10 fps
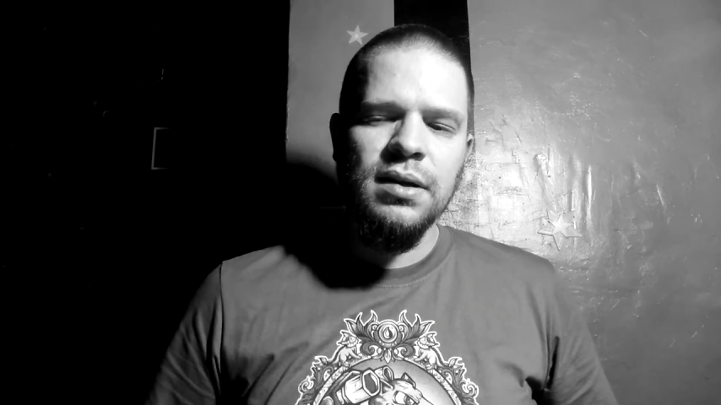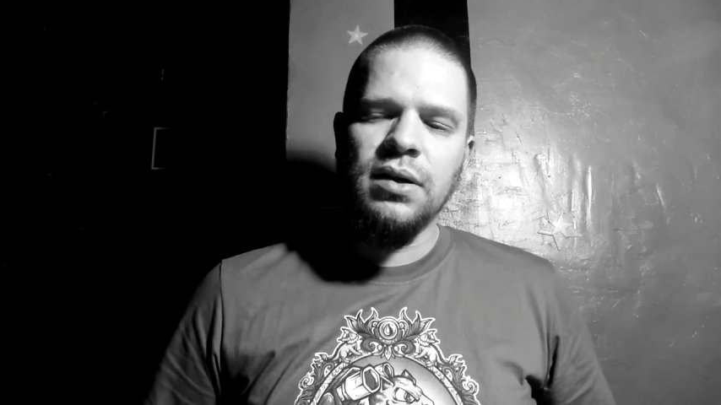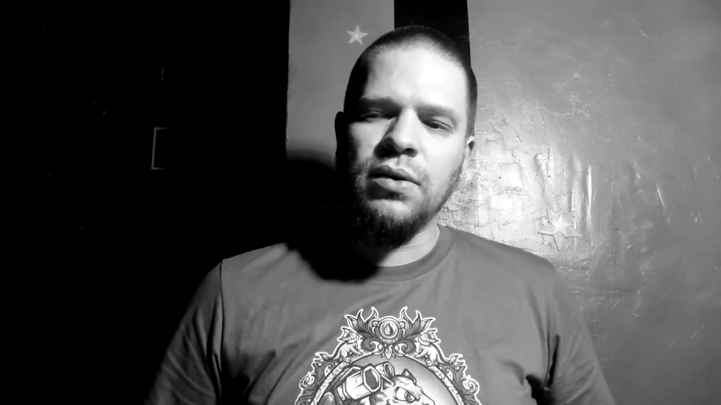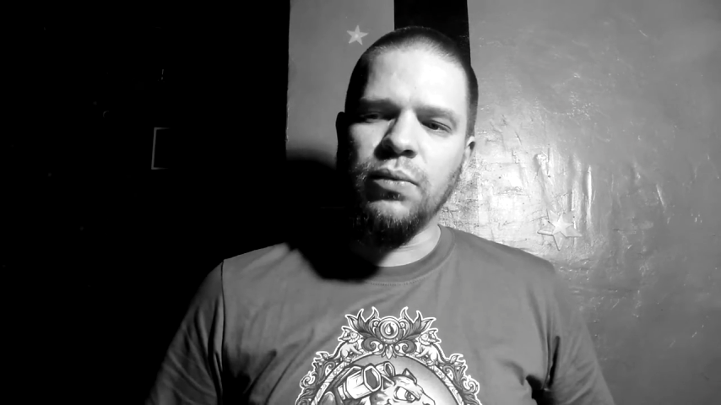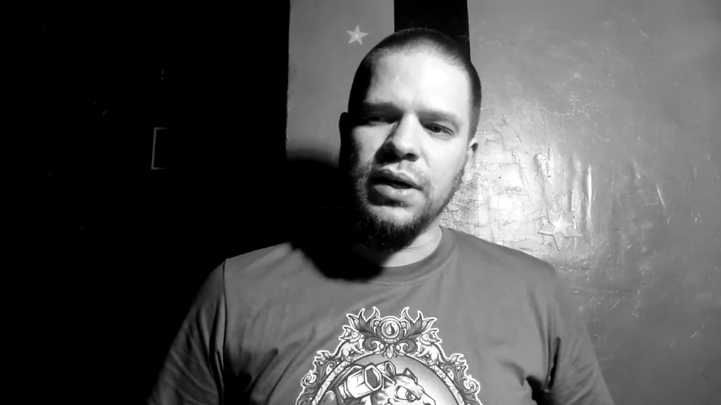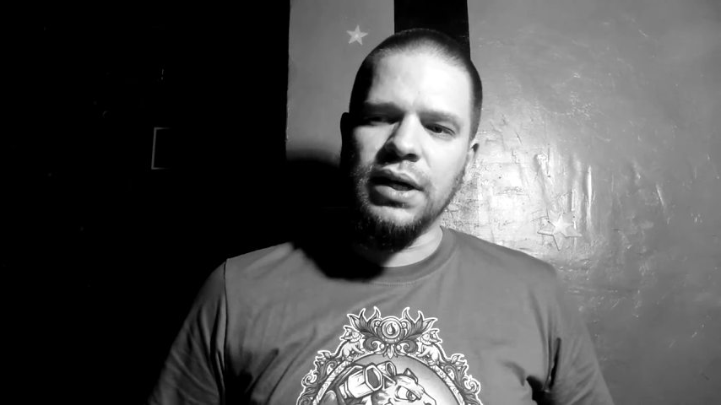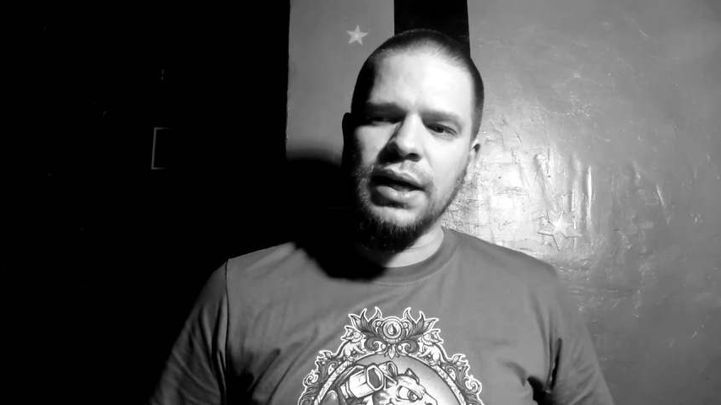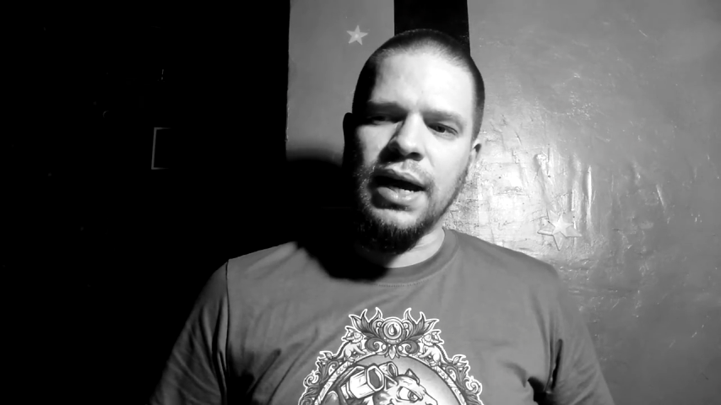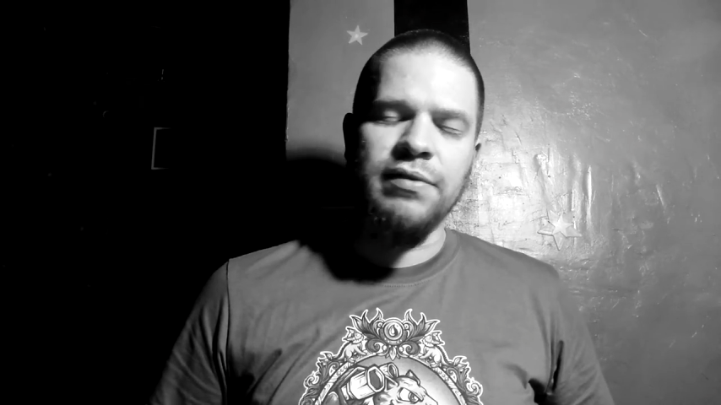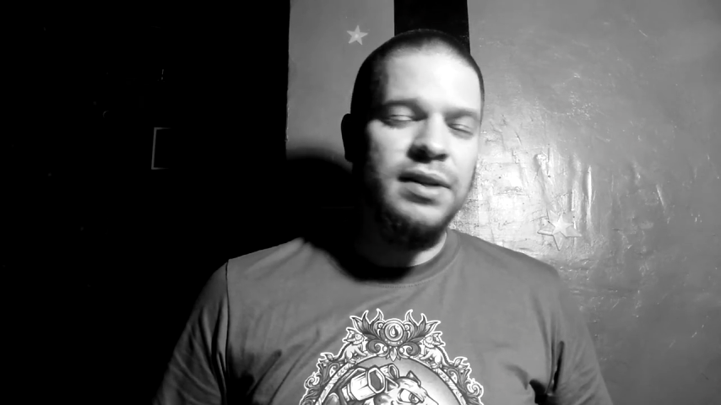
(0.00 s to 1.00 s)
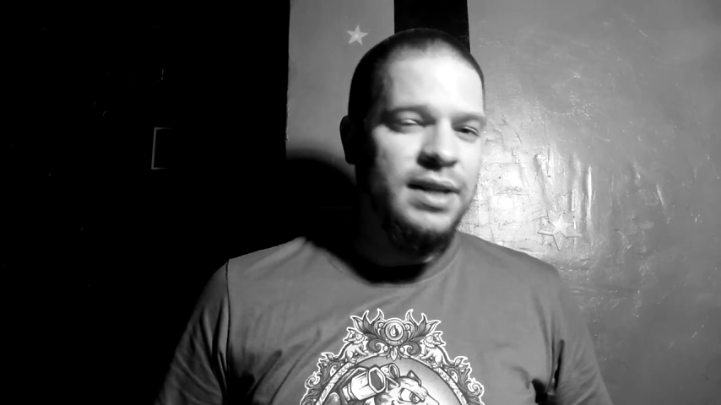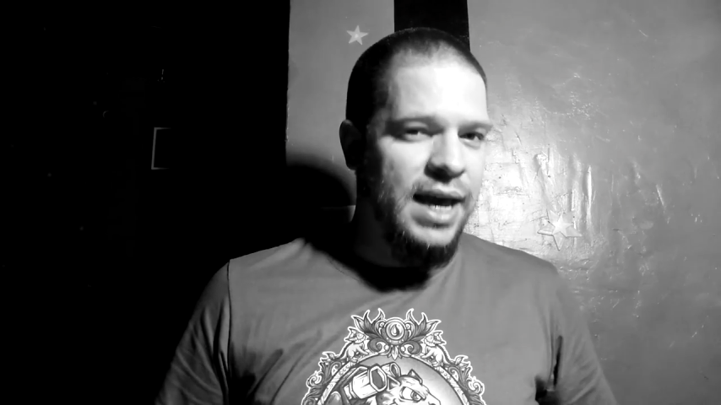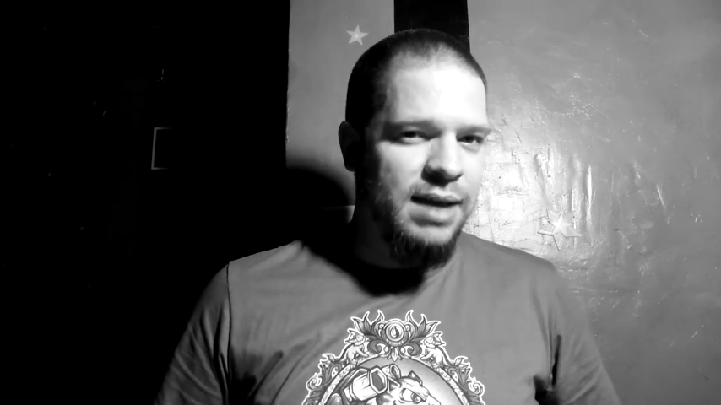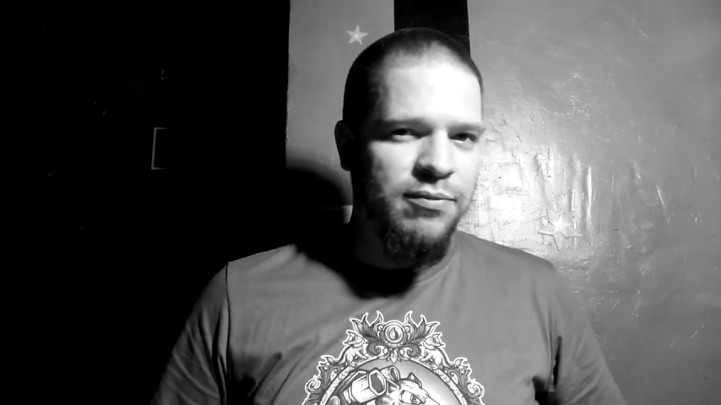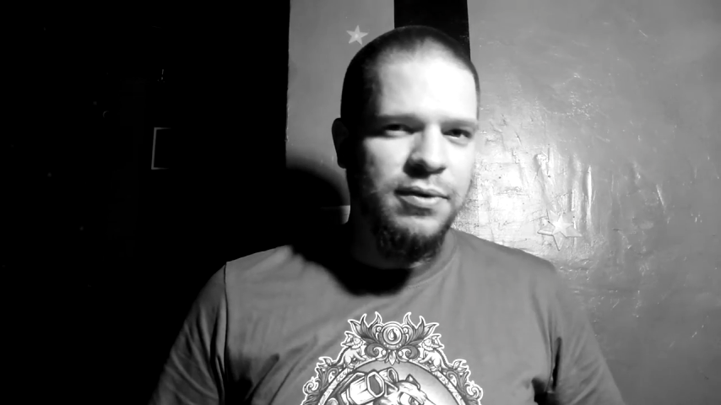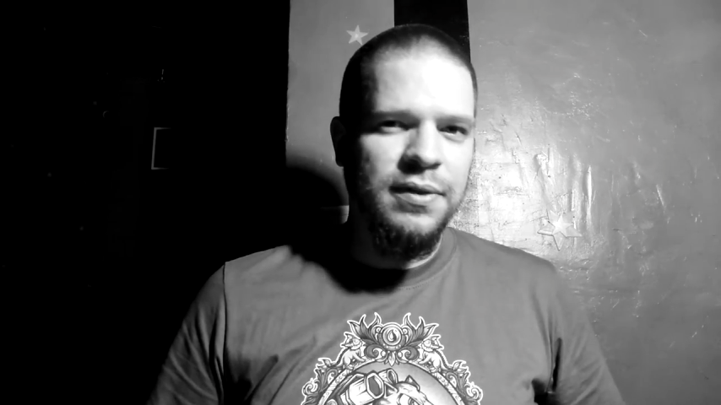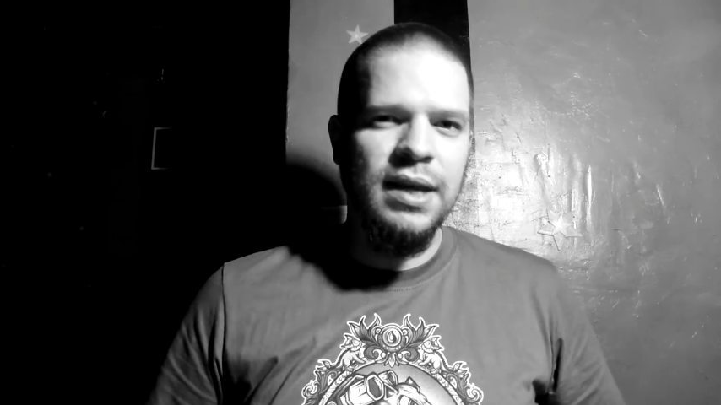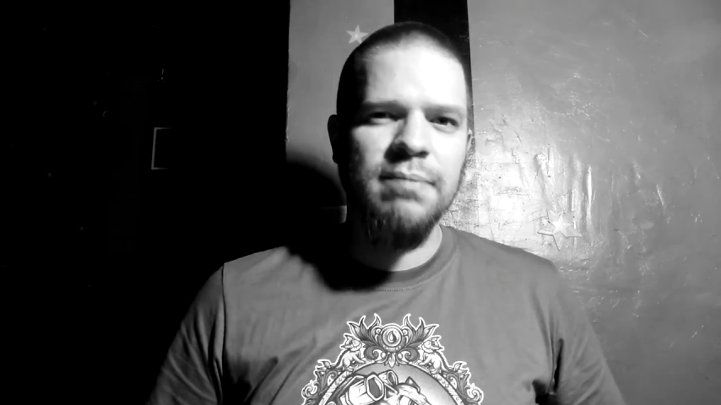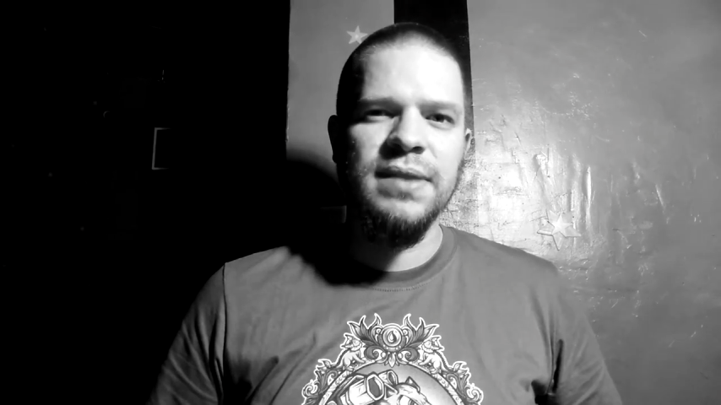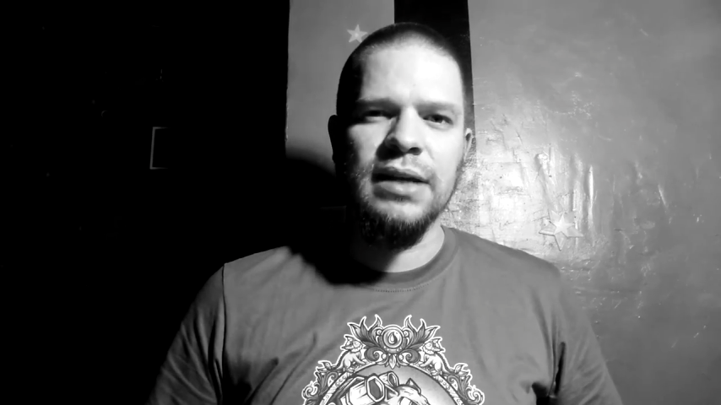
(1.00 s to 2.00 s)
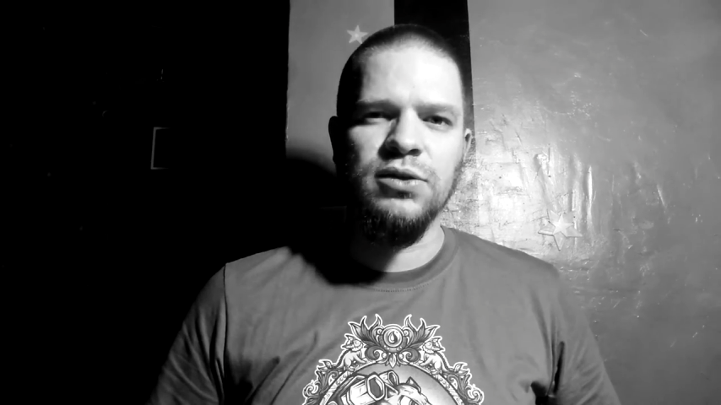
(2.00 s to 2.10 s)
we have a name for them that